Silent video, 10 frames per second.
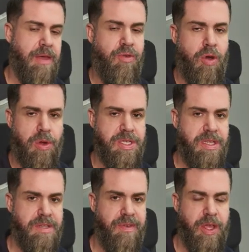If you're
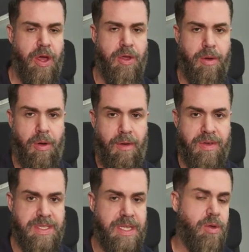watching this video, you're
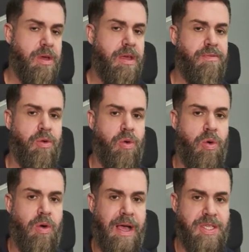obviously looking
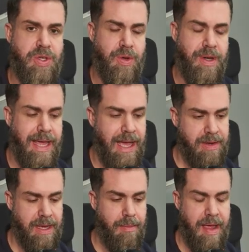for a certain
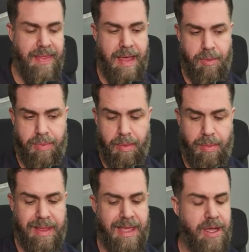outcome, and that would
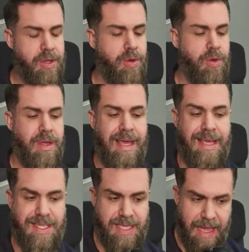probably include
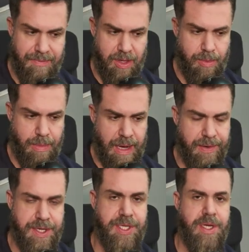saving your
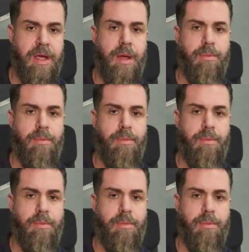marriage,